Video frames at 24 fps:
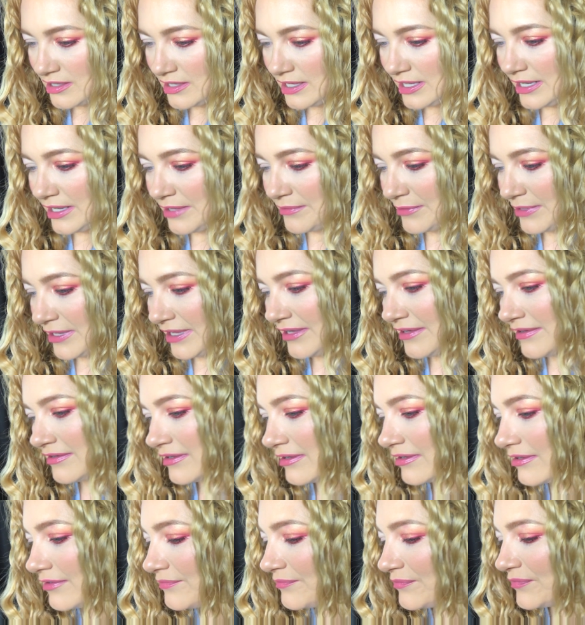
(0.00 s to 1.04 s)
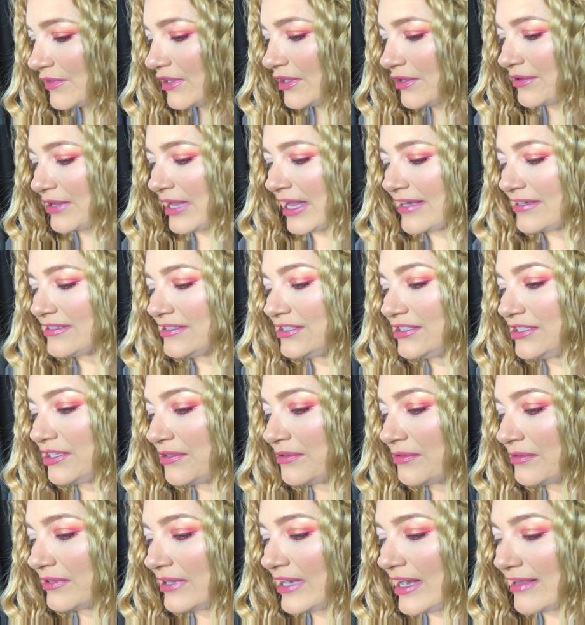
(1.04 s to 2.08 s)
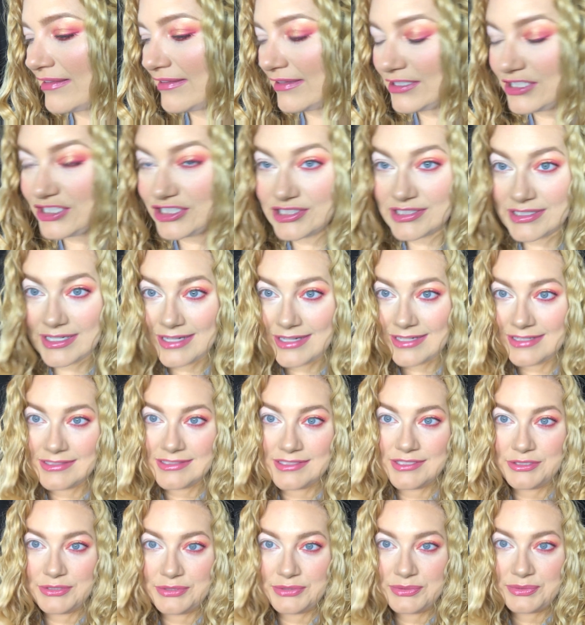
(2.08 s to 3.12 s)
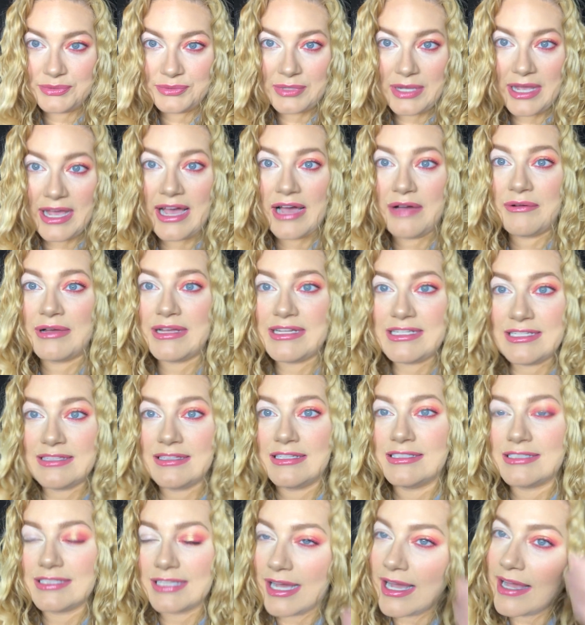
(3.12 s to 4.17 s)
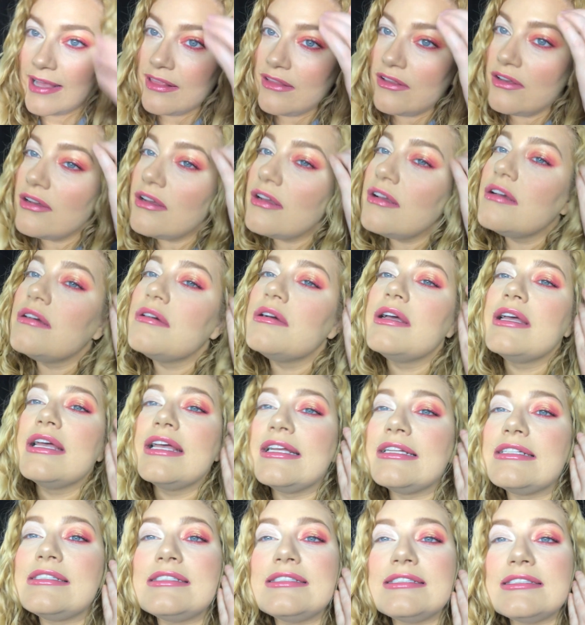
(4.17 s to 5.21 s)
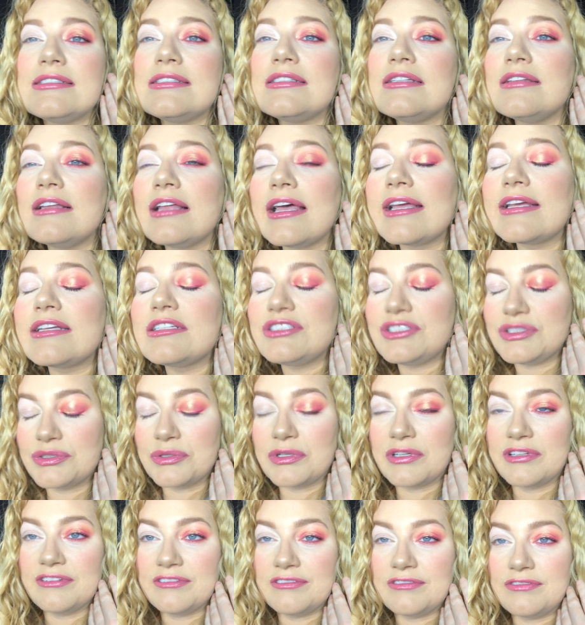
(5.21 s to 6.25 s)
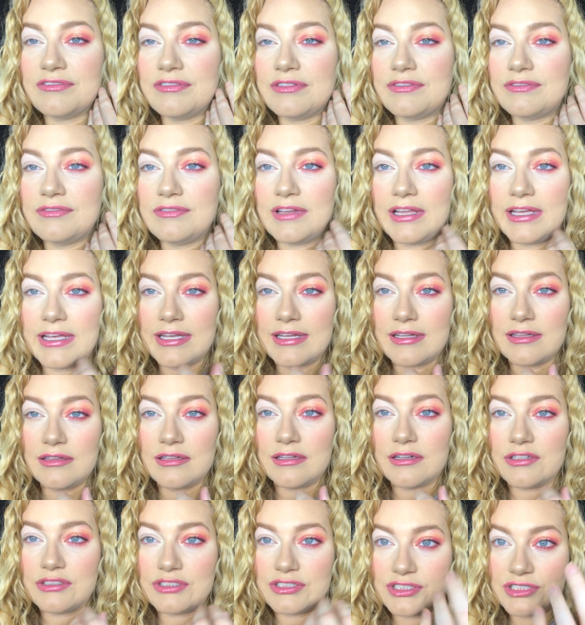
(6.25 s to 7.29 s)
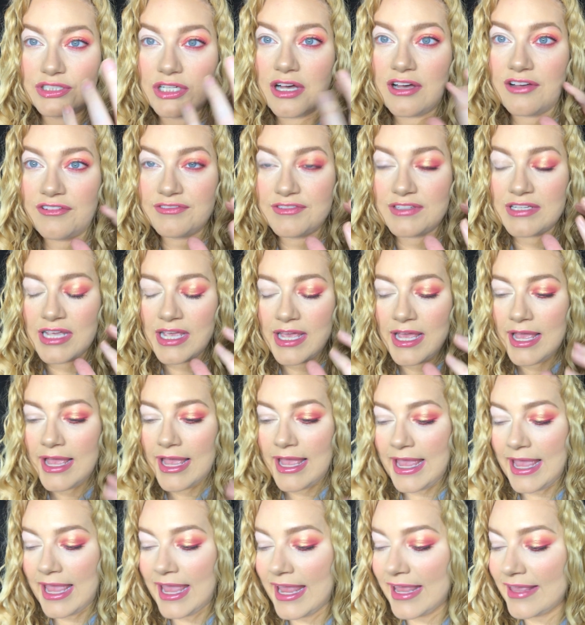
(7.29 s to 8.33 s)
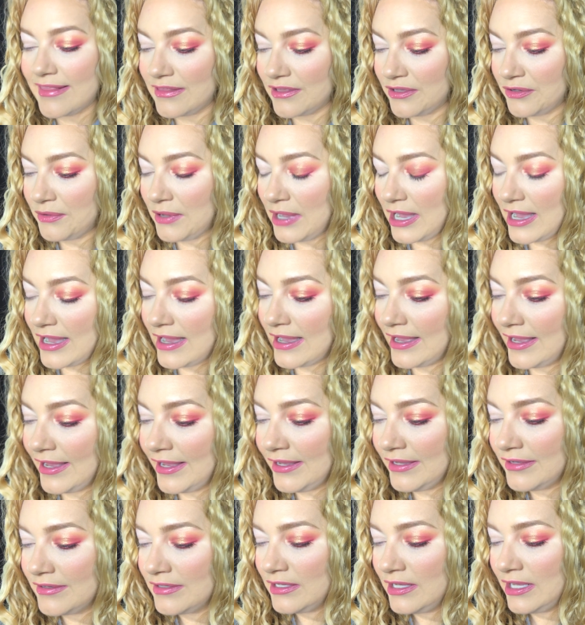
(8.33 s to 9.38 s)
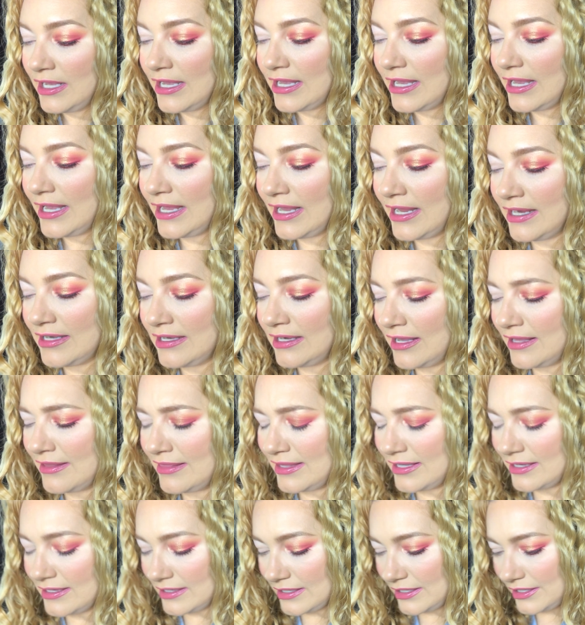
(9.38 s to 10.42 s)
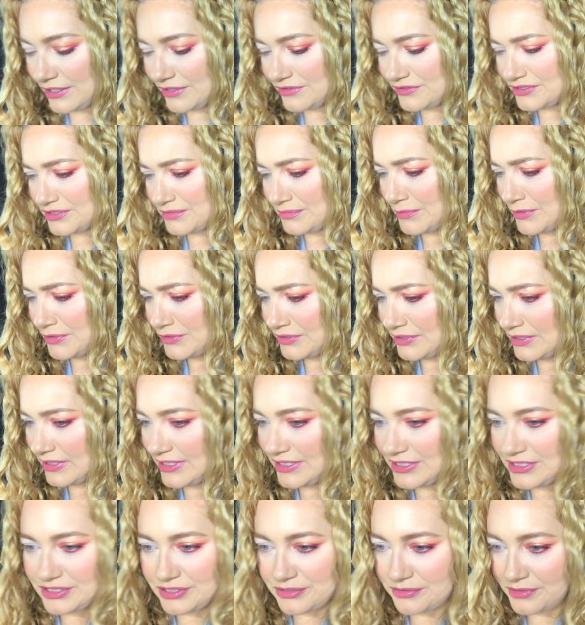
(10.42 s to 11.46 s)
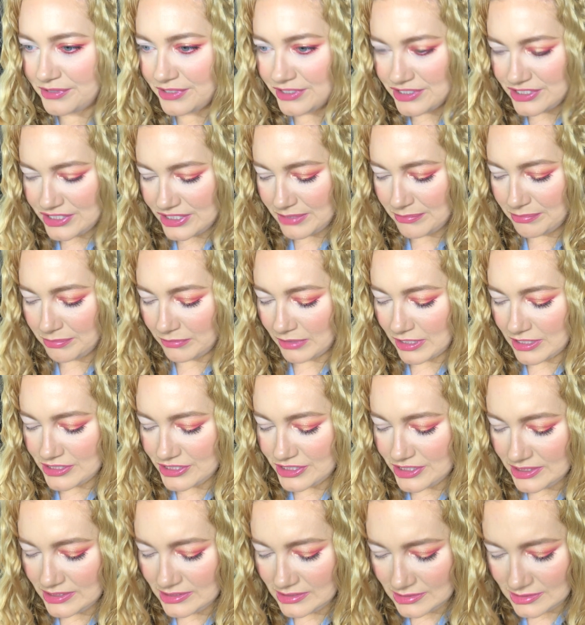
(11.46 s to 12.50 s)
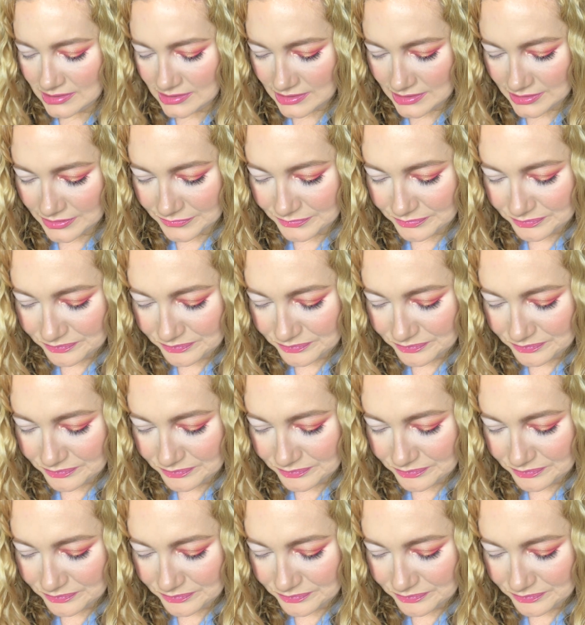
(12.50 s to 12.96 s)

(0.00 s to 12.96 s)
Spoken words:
Anyway, okay, so now let's just get into how I did this eye look. It's like sort of like a little soft halo eye, and I think I used mostly Sonia G brushes.